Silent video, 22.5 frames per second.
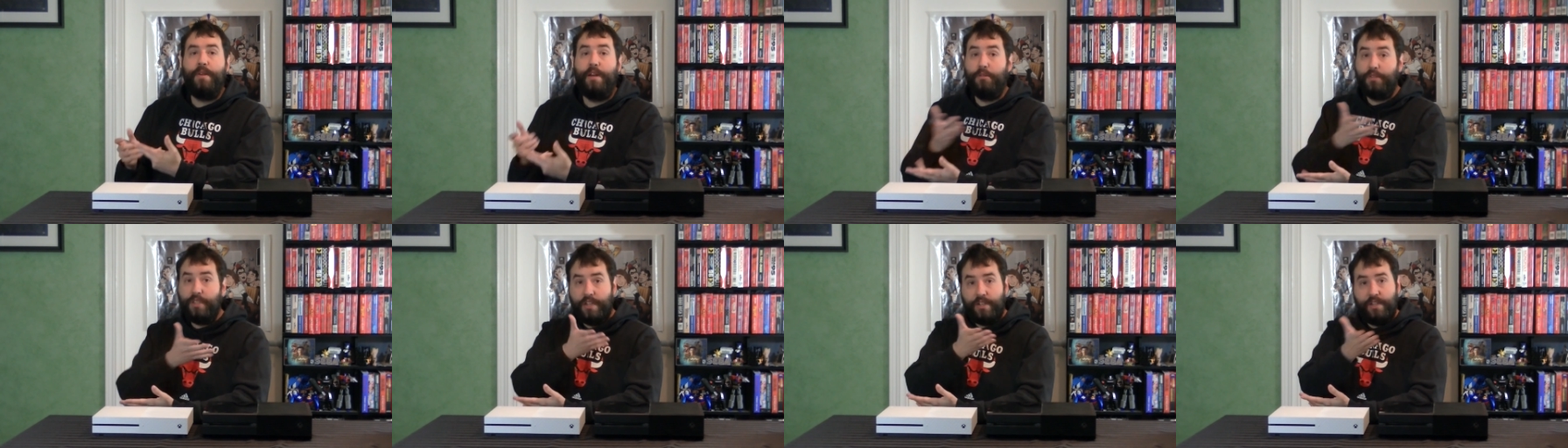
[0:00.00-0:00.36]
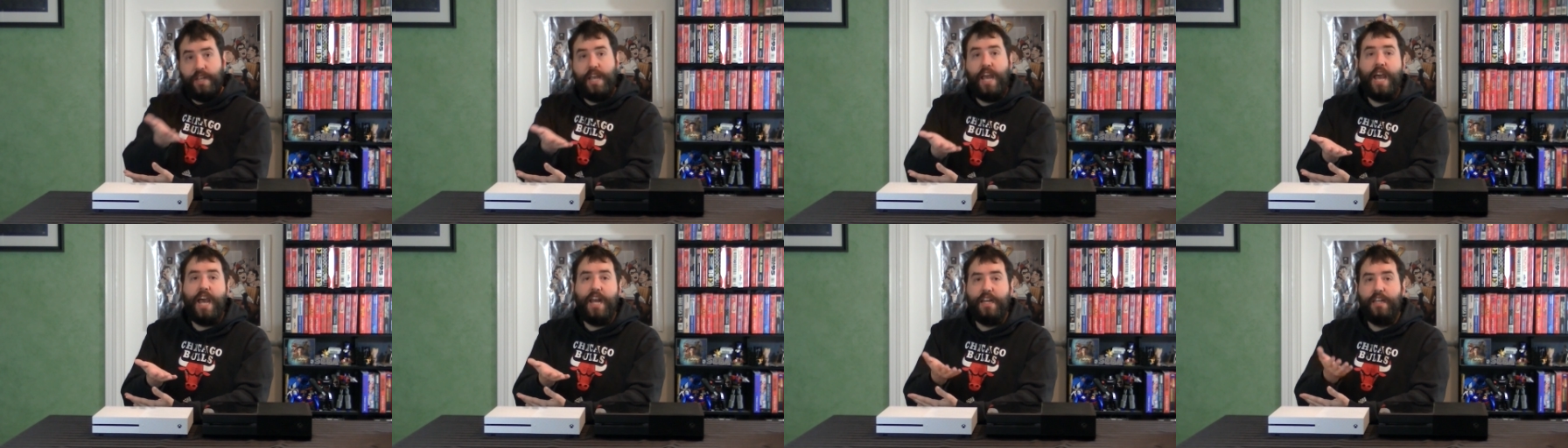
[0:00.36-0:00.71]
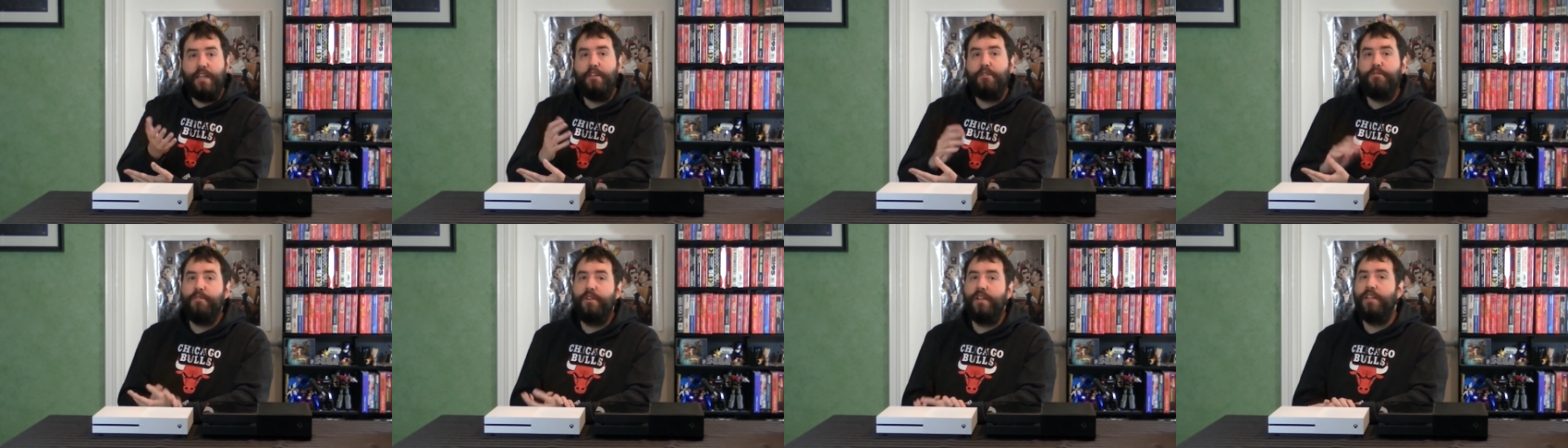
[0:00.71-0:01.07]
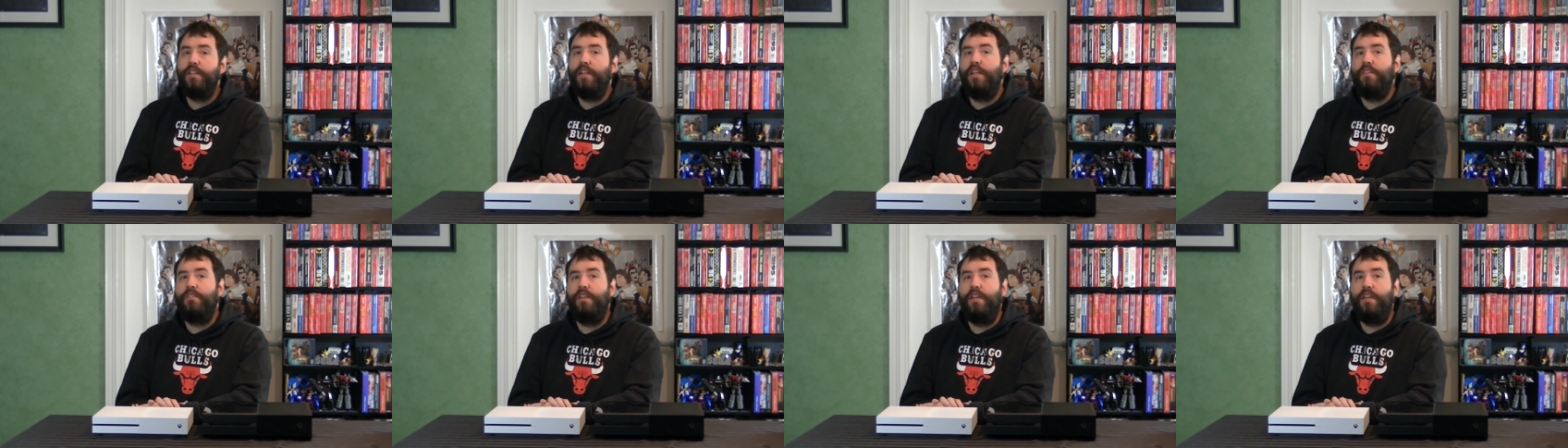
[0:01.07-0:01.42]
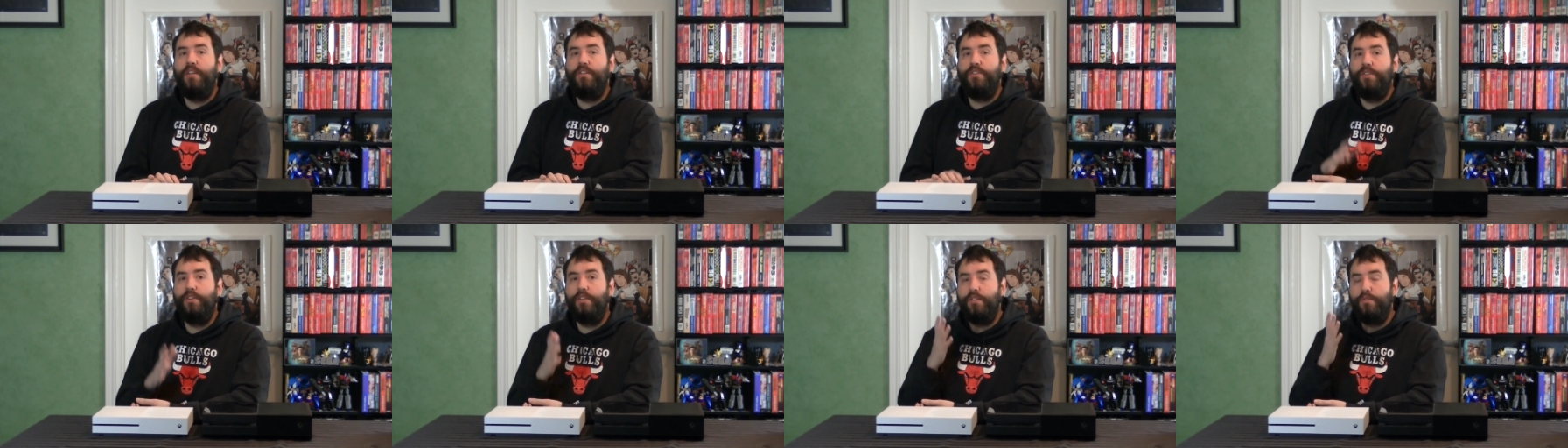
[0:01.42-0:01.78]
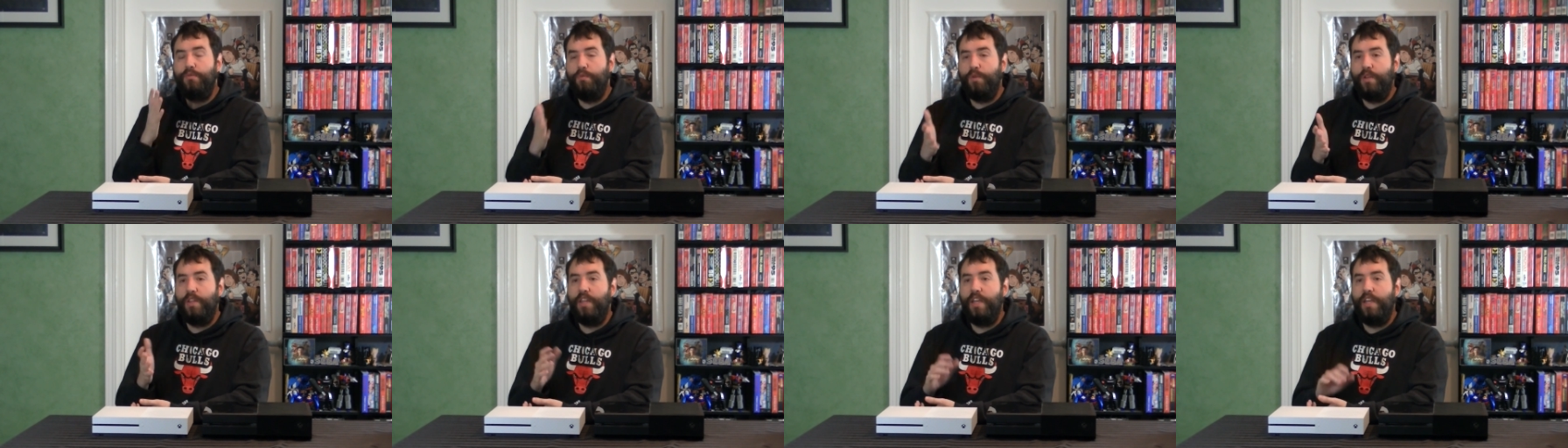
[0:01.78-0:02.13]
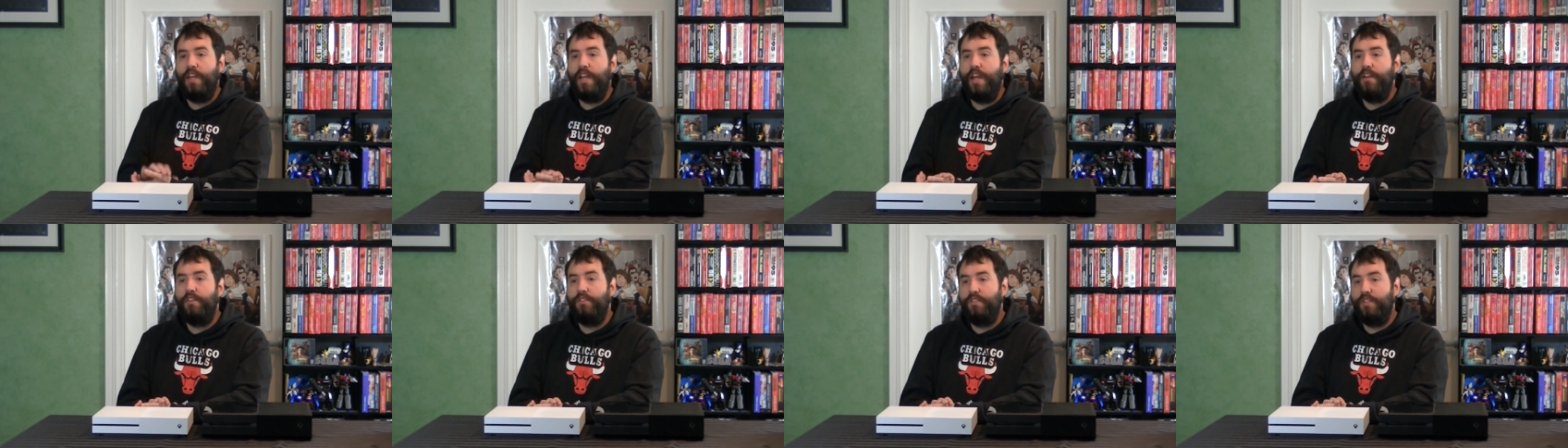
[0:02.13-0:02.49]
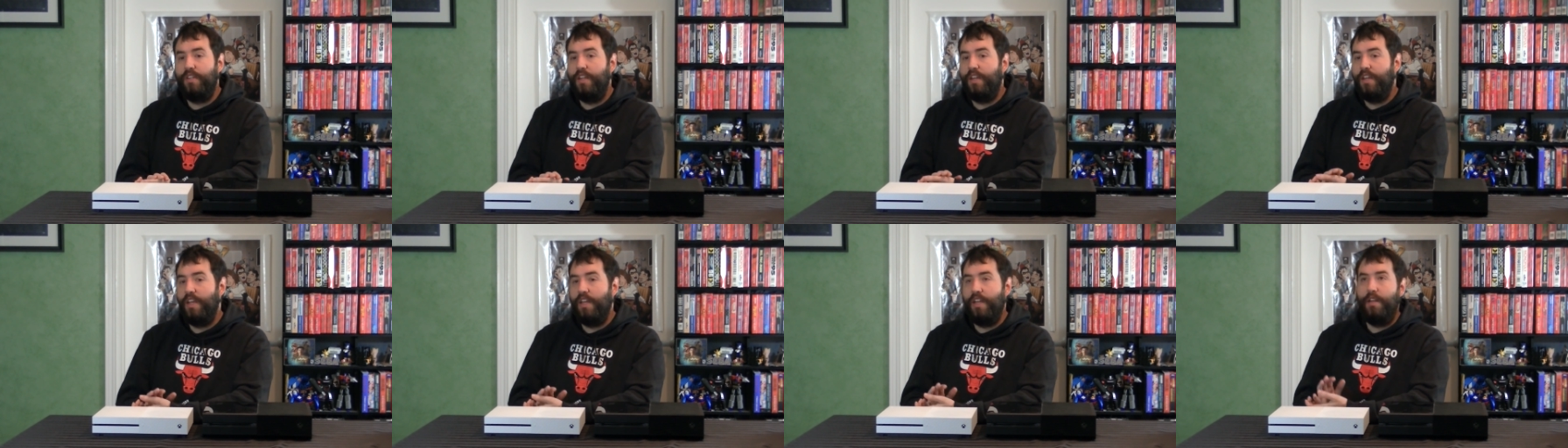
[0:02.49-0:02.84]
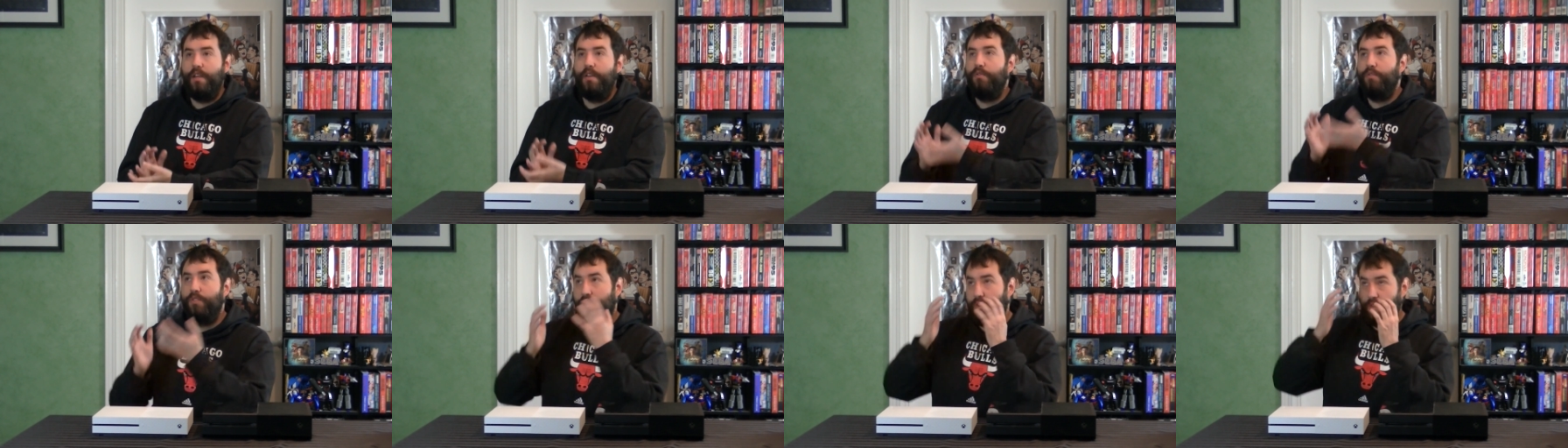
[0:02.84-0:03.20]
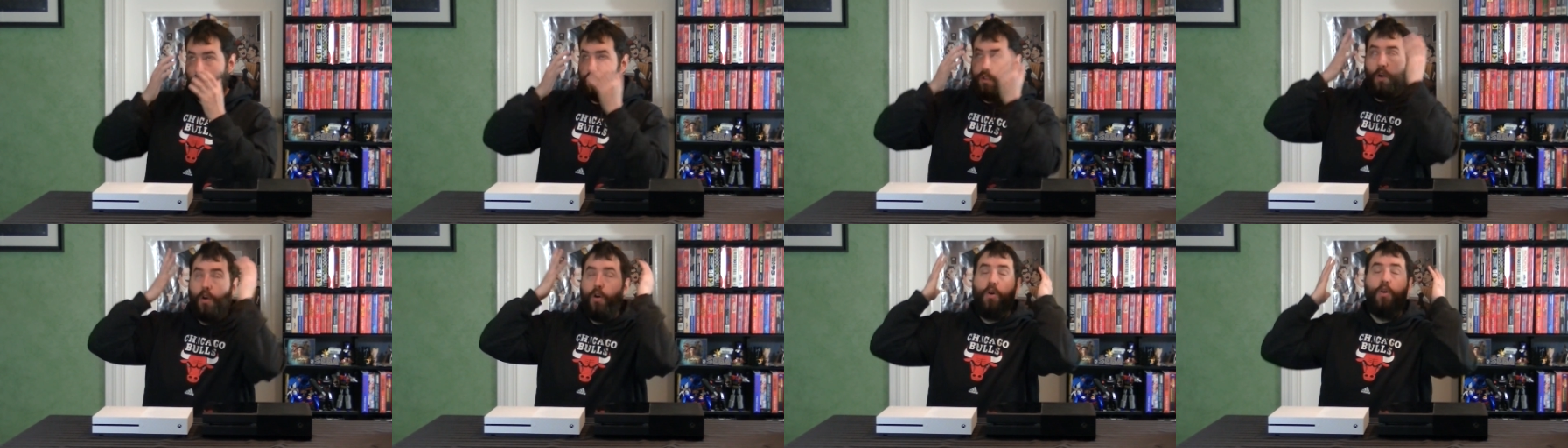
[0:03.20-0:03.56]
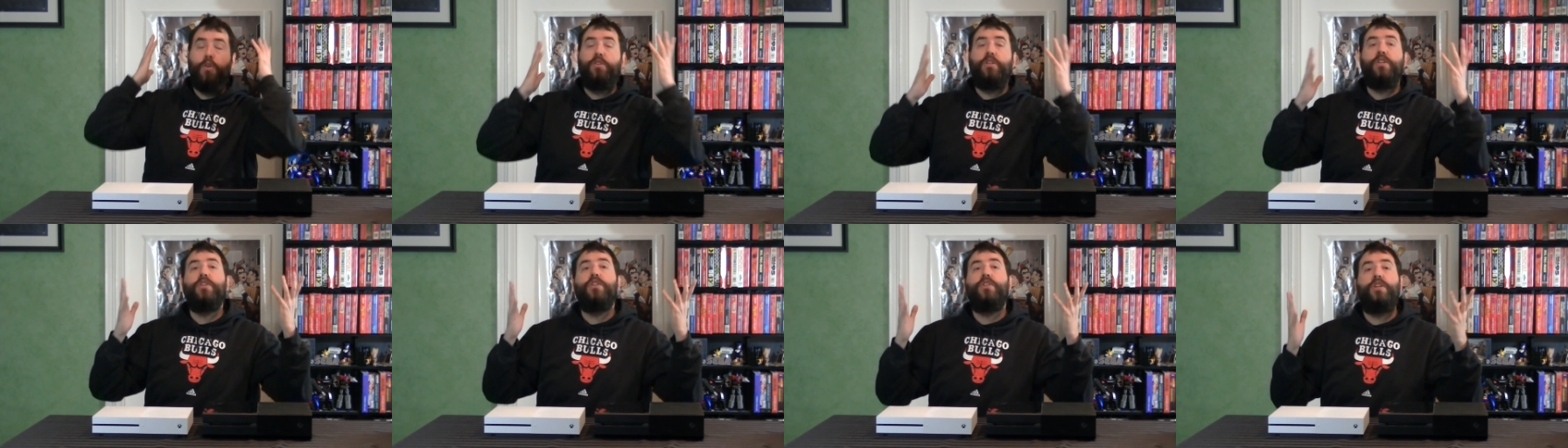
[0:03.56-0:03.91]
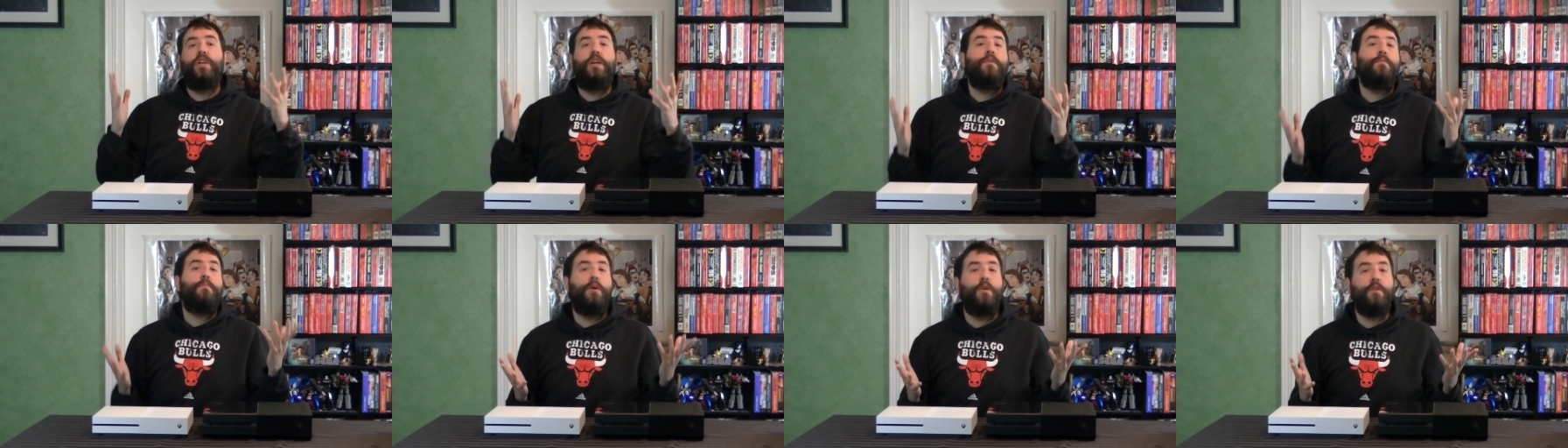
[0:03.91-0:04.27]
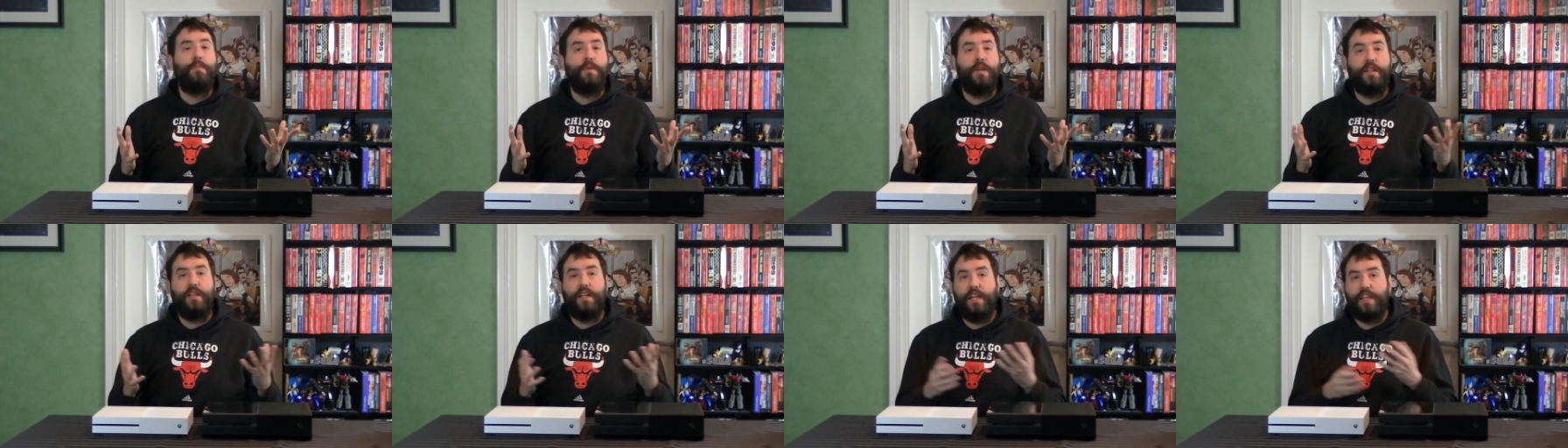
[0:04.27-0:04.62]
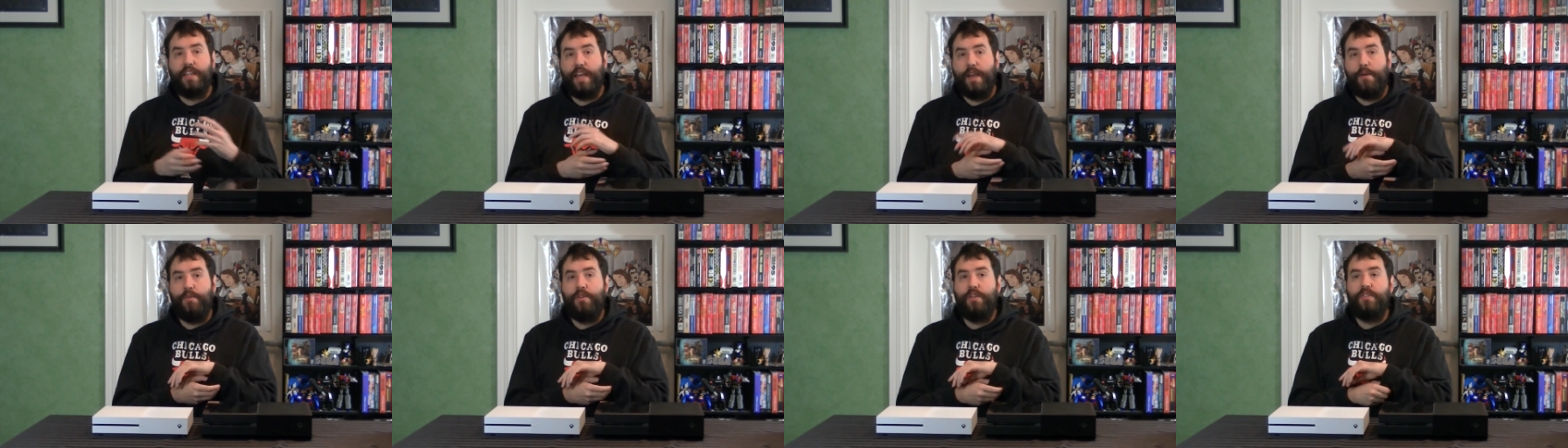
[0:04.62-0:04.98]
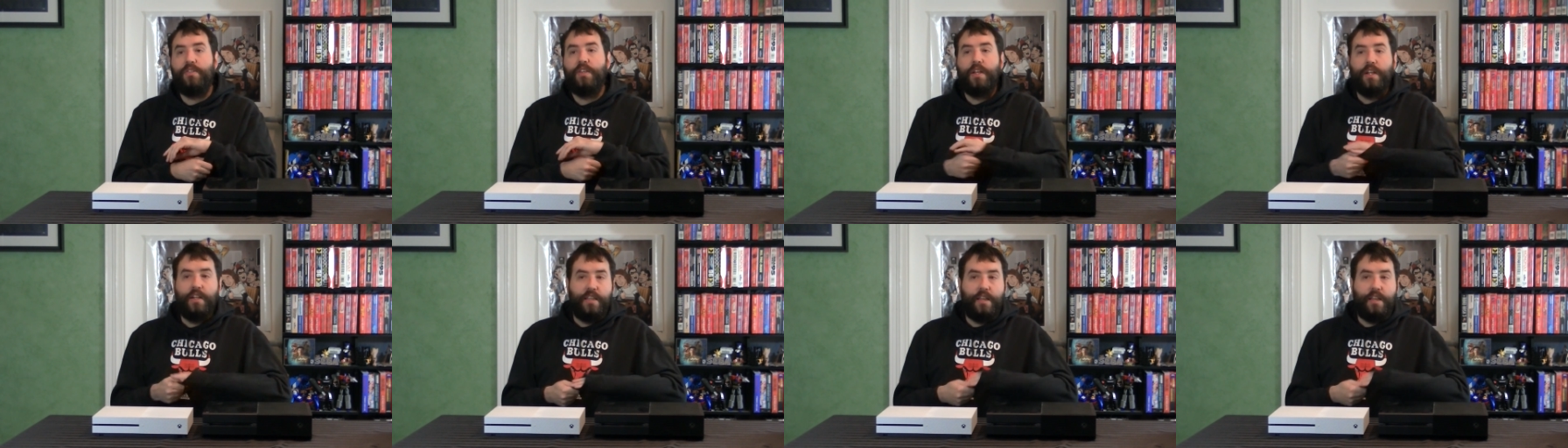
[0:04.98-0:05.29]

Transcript: I was actually at E3 in Los Angeles when they announced it, and it was holy shit moment. Like, that was